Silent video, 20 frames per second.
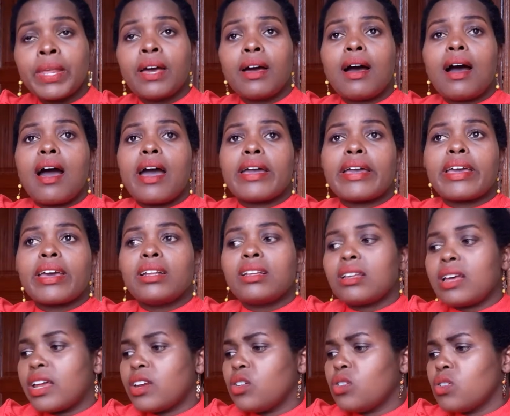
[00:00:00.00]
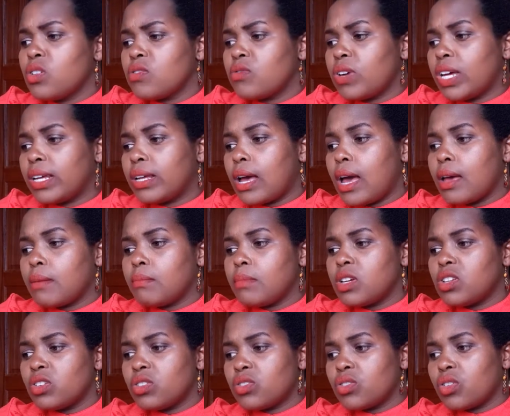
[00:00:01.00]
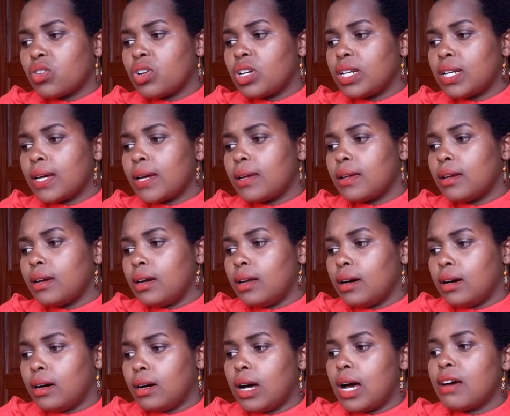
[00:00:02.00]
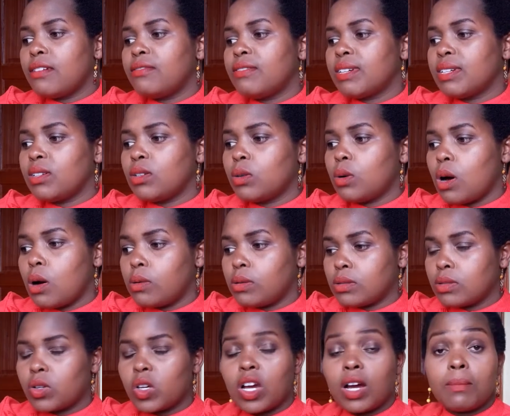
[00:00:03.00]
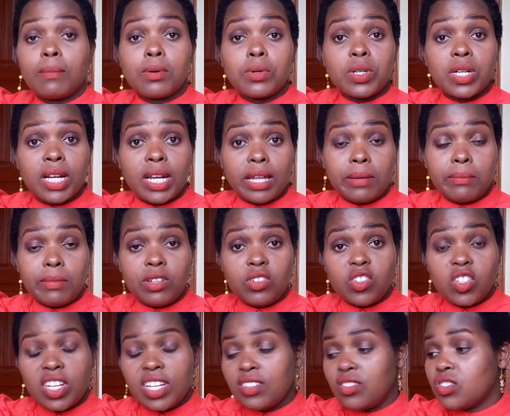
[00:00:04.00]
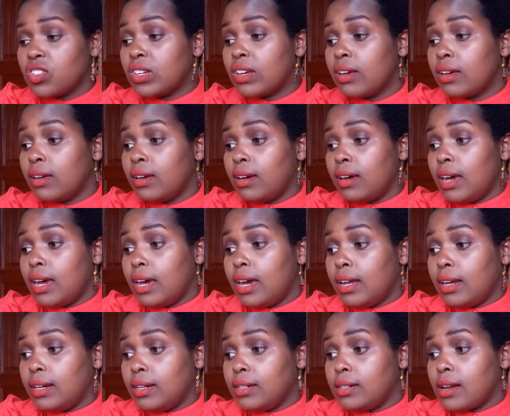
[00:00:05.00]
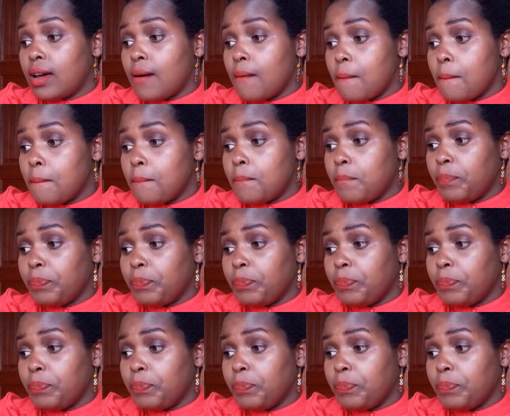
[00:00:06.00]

I don't know if I mentioned in a video I was talking about climate change, and a